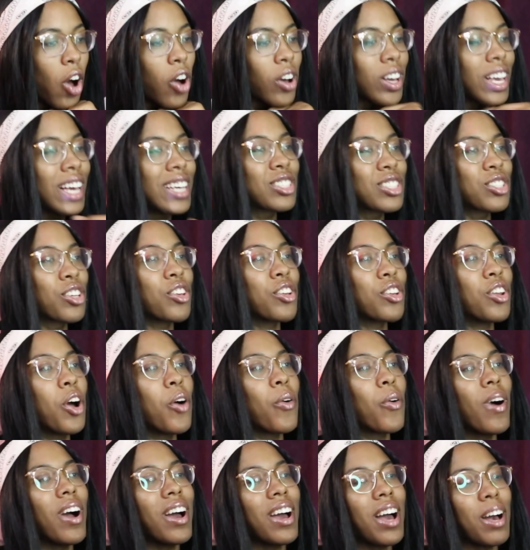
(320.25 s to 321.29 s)
Okay, so you
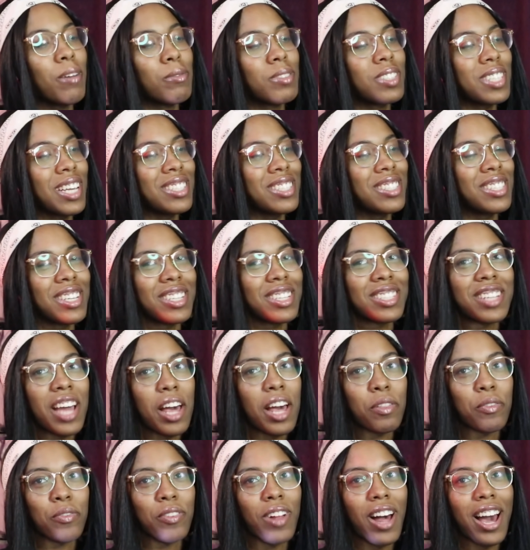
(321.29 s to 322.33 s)
know what? I'm sensing
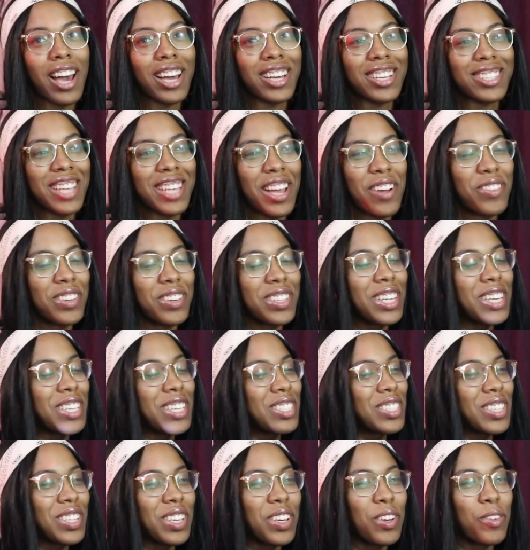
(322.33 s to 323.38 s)
death flags. Everything
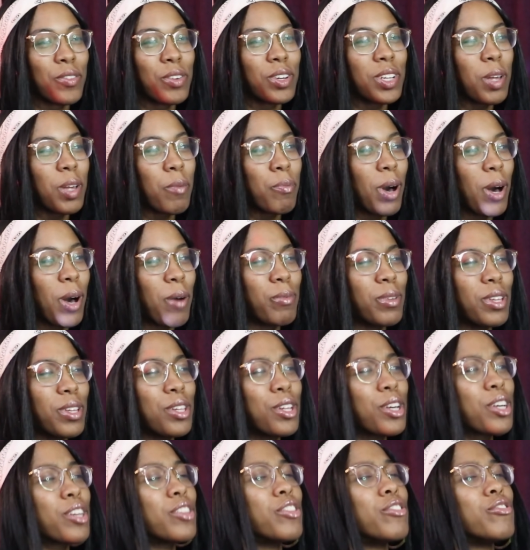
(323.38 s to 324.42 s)
is looking really bubbly.
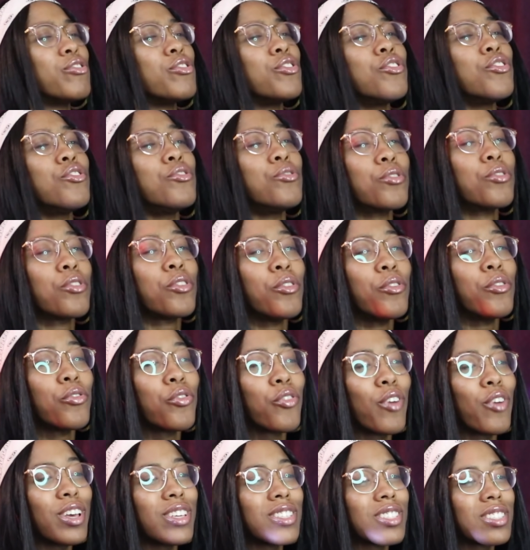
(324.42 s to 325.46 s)
Look at these new cute
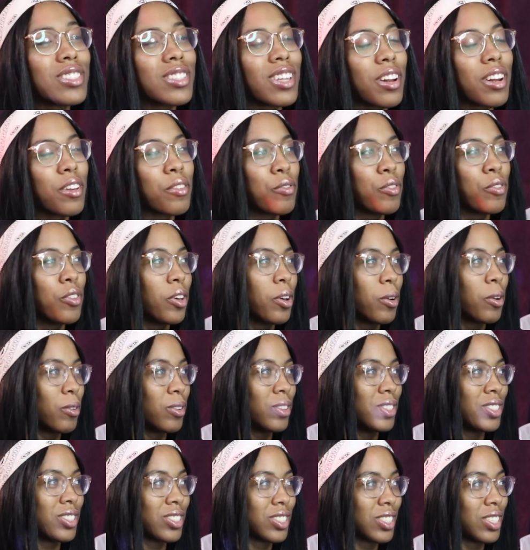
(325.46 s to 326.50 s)
faces that I feel like
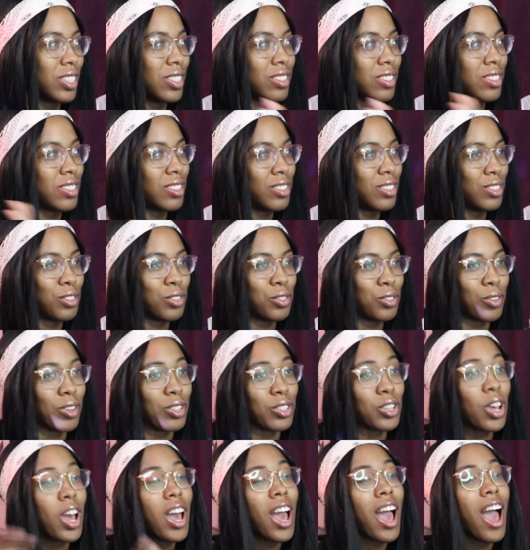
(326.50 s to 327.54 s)
we're just gonna see
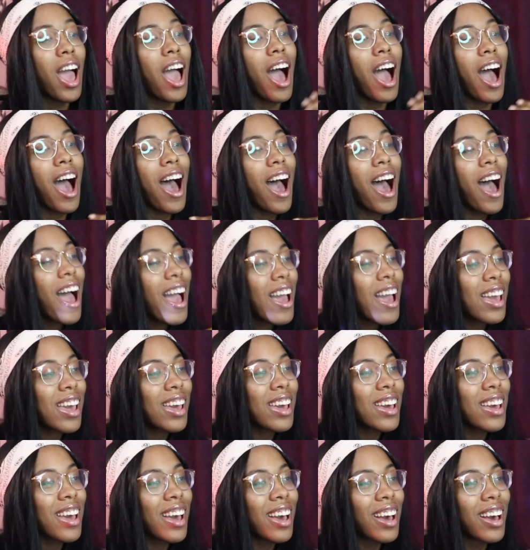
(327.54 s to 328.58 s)
destroyed.
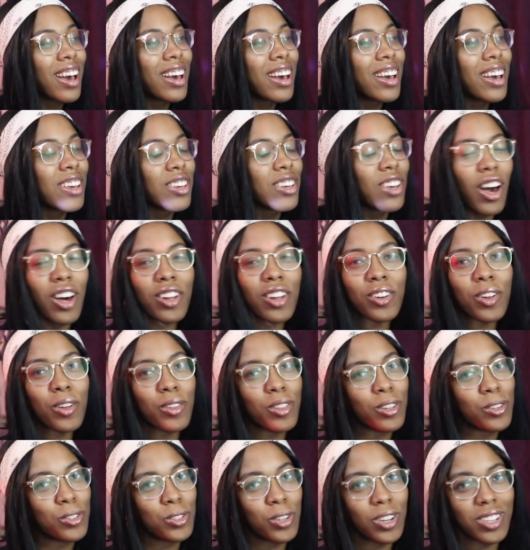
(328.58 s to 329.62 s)
I... Y'all know
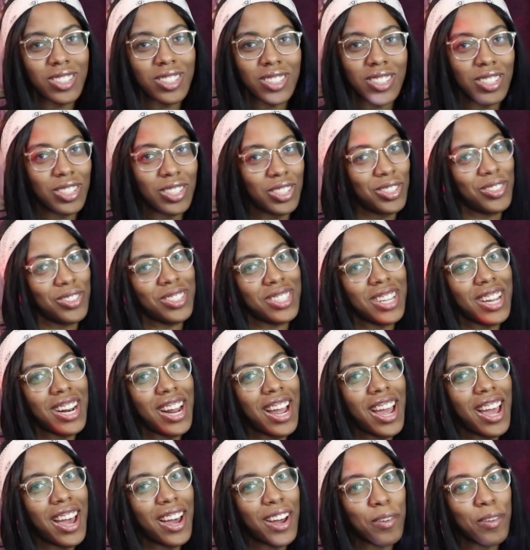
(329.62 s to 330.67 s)
the trust issues that
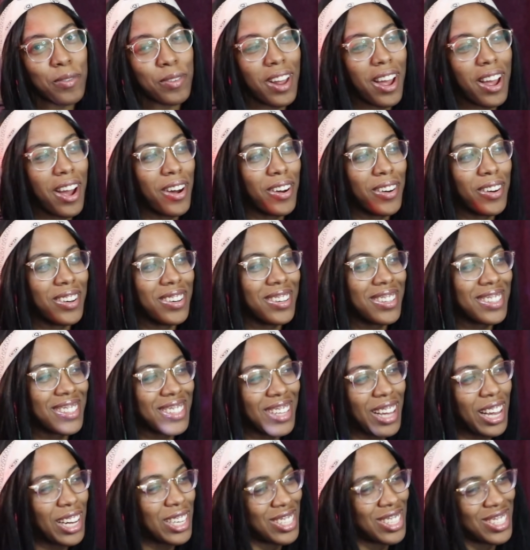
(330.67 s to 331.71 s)
I have now.
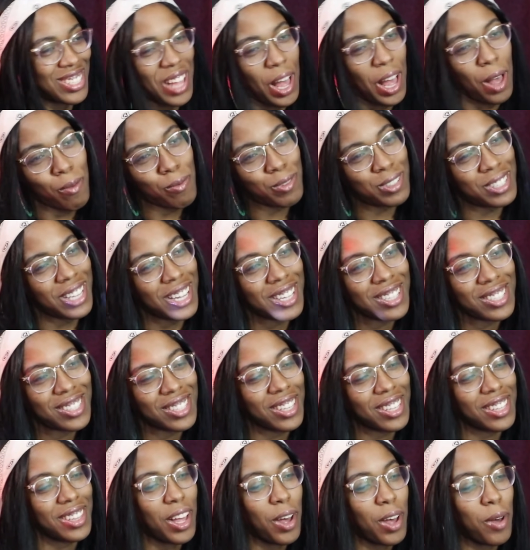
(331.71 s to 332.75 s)
I just... I'm
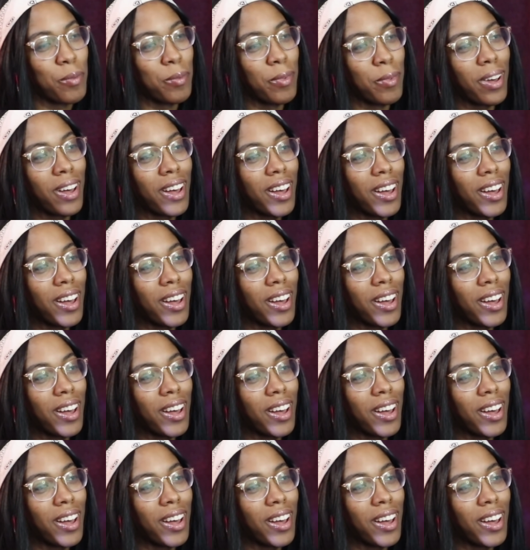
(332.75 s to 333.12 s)
sensing them.